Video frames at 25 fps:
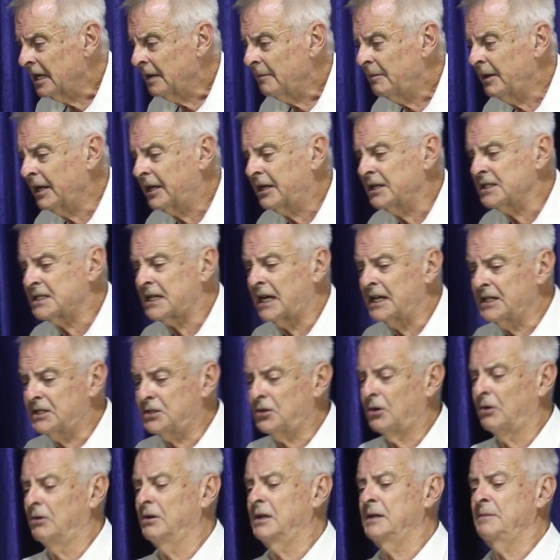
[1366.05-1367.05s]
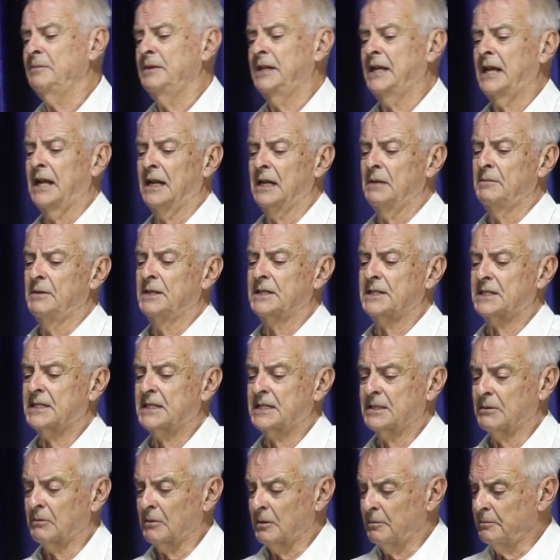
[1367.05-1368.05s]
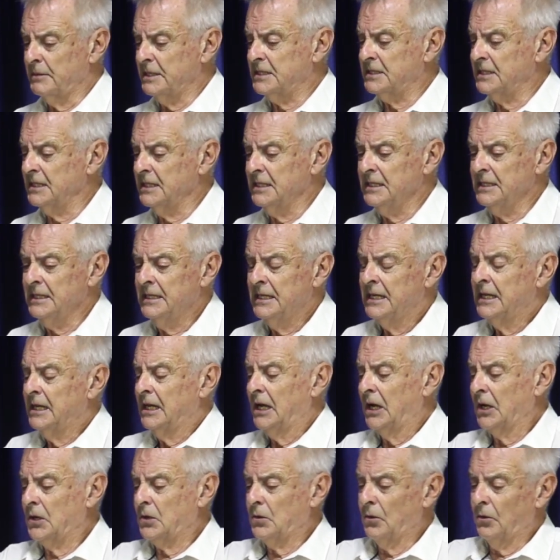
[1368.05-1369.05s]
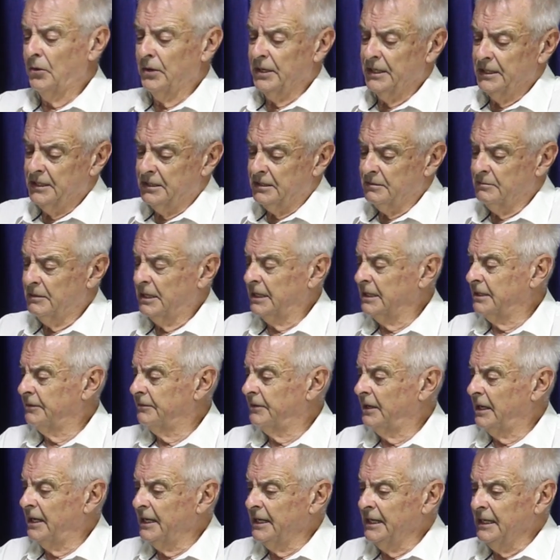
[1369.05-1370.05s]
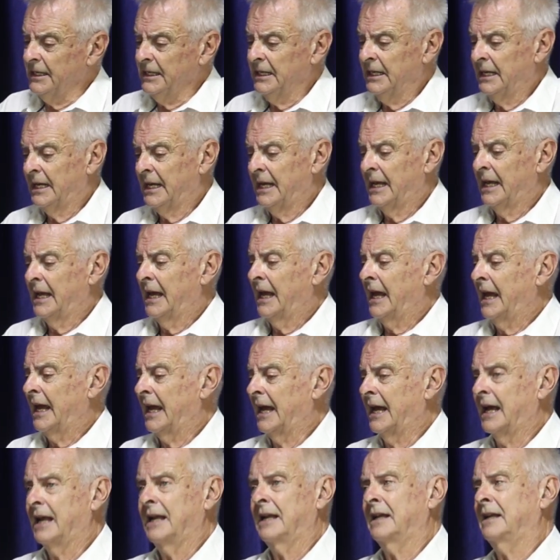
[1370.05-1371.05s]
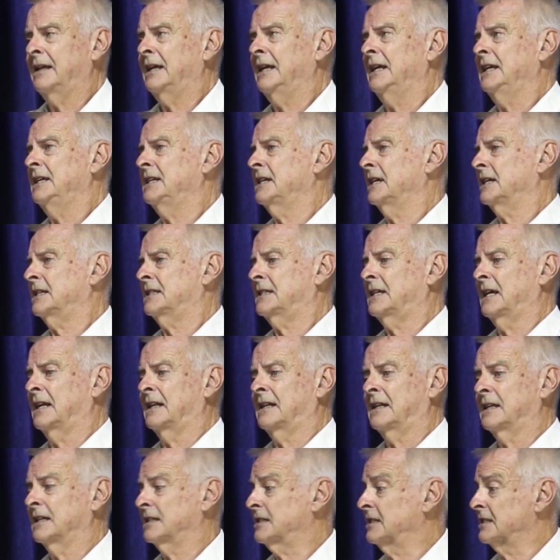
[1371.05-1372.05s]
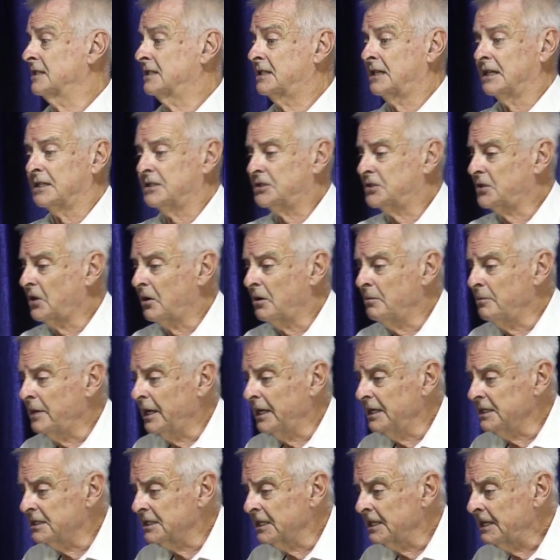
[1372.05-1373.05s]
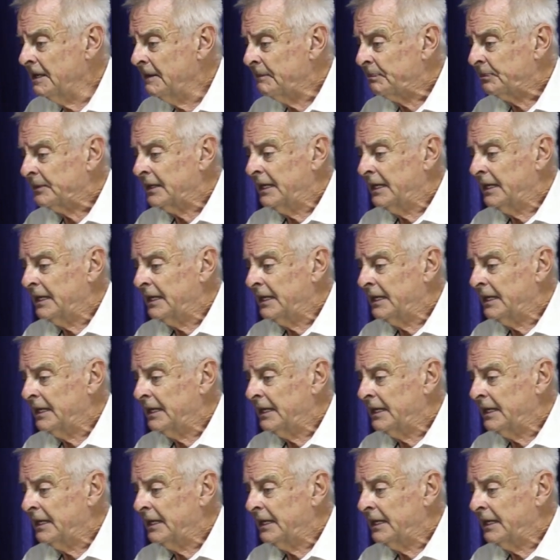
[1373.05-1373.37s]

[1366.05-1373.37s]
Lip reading: Because I told him the elements that were missing according to my divining, and he just said, this is just so amazing.